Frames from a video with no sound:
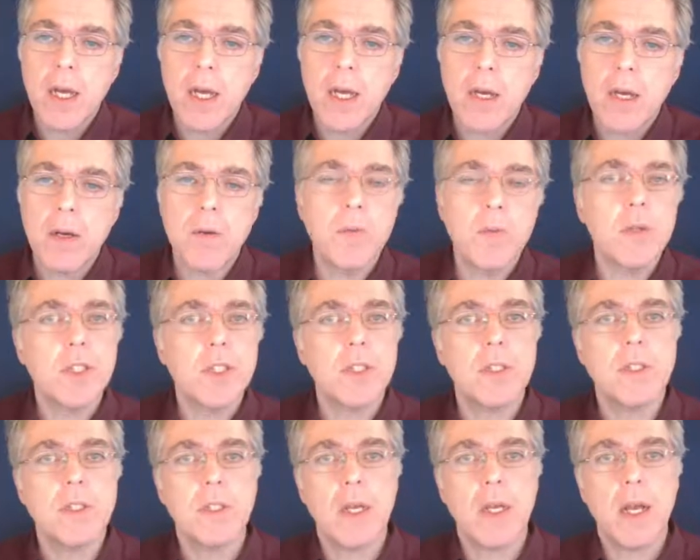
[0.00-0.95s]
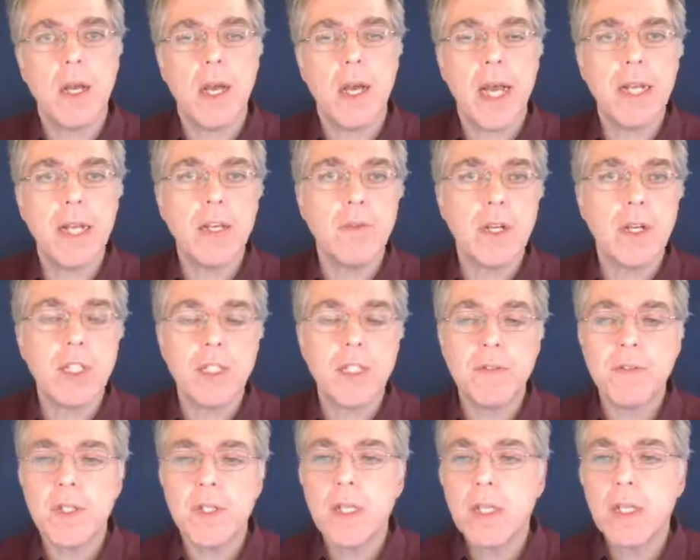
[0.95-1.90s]
which is highly
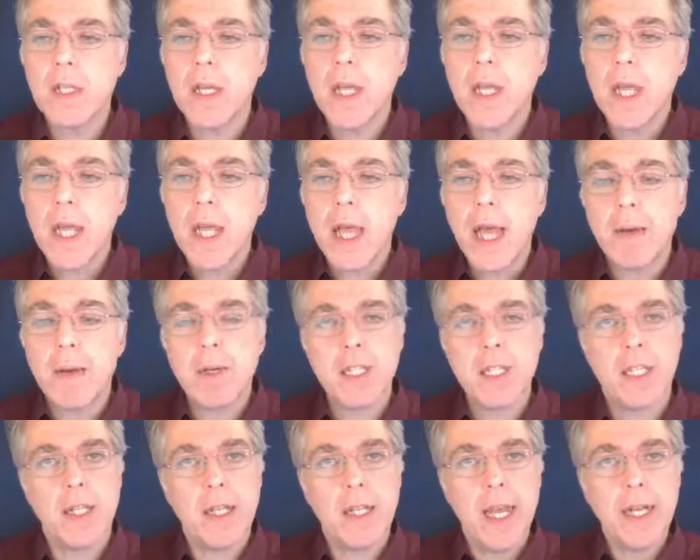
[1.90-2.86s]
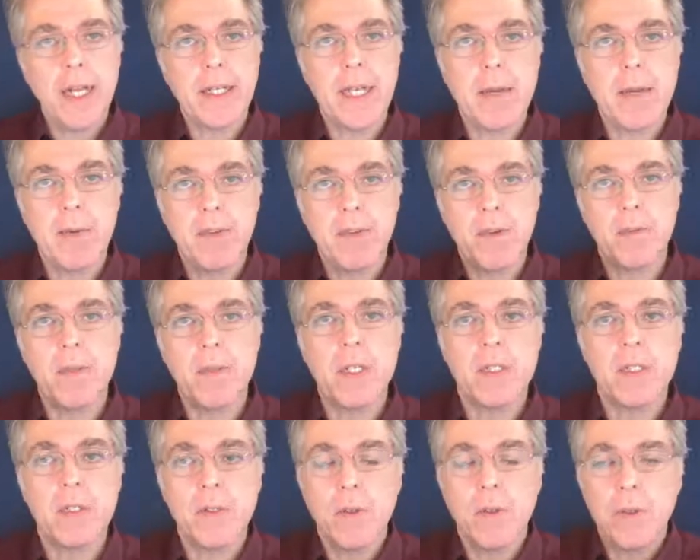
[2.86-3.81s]
redshifted, but the light coming from that
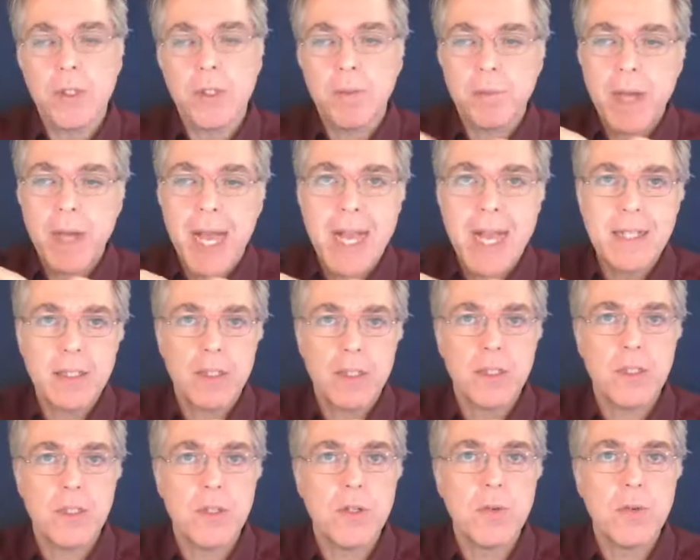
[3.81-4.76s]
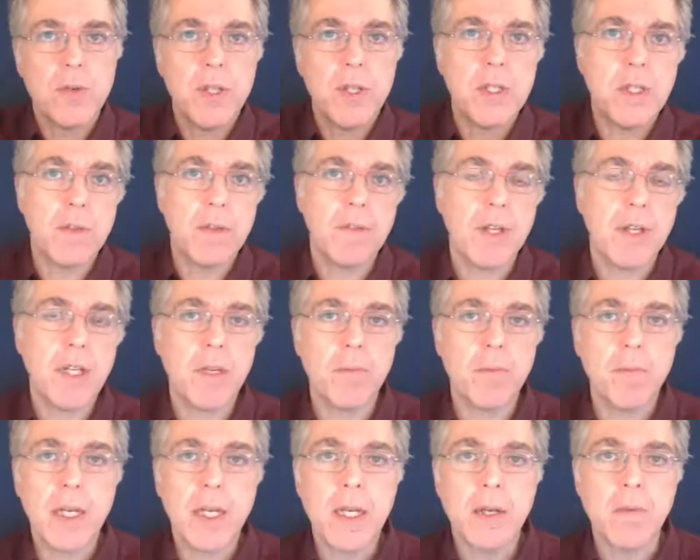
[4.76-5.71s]
source passes through the intervening
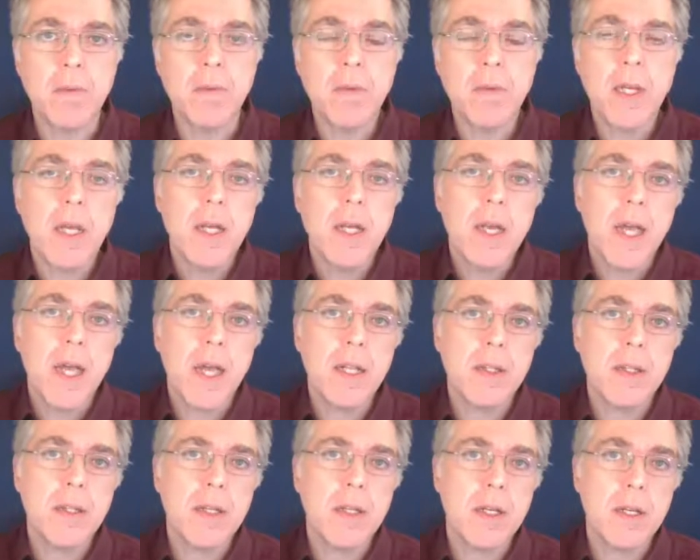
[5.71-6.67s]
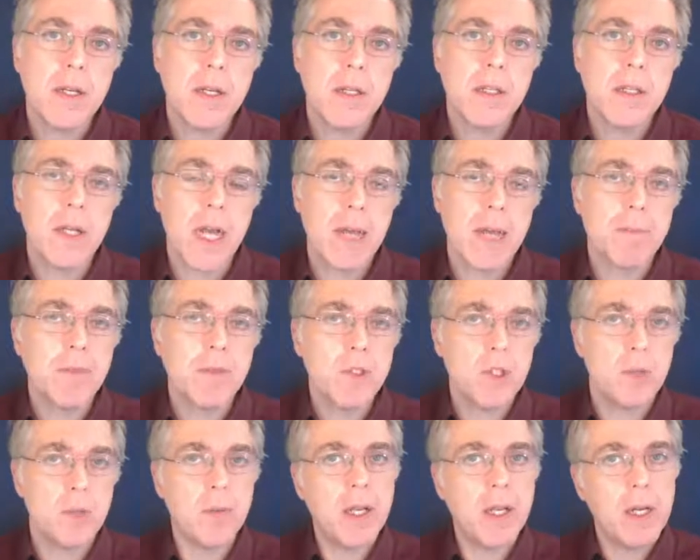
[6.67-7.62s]
medium, and there happens
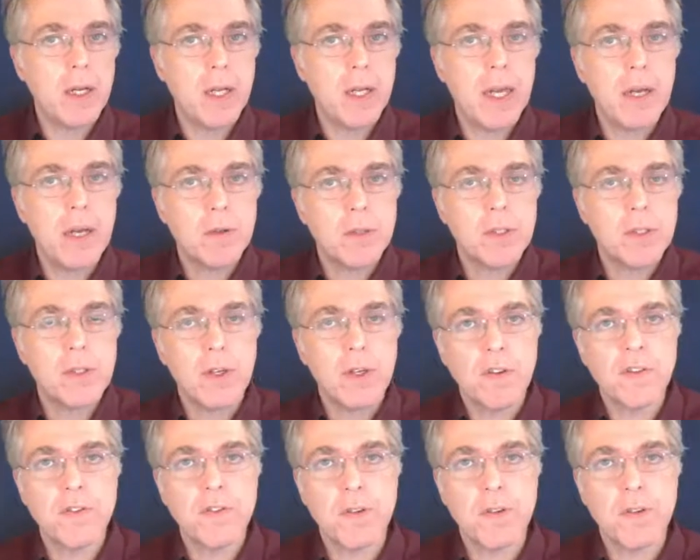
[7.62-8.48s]
to be clouds of